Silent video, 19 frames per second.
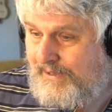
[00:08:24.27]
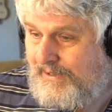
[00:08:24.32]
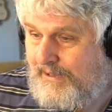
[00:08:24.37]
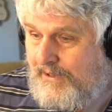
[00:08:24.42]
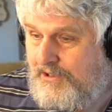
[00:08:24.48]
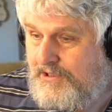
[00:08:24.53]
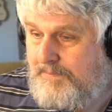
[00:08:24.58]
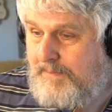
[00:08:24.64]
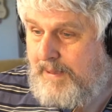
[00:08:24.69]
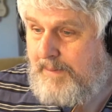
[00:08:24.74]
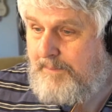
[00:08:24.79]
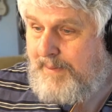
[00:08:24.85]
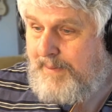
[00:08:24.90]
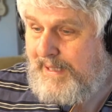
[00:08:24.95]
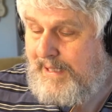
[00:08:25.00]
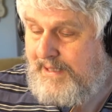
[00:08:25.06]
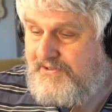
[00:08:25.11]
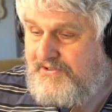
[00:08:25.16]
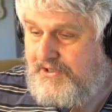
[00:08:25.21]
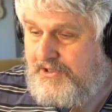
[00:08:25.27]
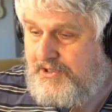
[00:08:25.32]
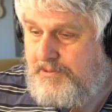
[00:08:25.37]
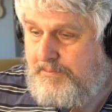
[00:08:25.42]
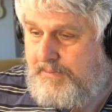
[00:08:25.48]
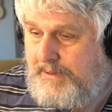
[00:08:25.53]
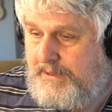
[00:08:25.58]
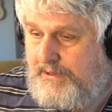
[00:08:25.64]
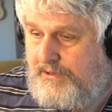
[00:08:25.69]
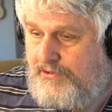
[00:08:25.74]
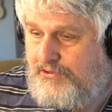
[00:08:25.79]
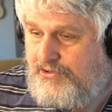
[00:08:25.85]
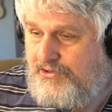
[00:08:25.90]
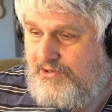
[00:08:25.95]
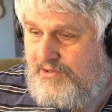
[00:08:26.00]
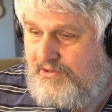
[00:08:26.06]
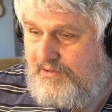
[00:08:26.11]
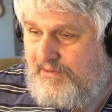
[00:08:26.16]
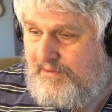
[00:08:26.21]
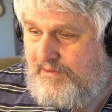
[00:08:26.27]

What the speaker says: There's my passing diminished.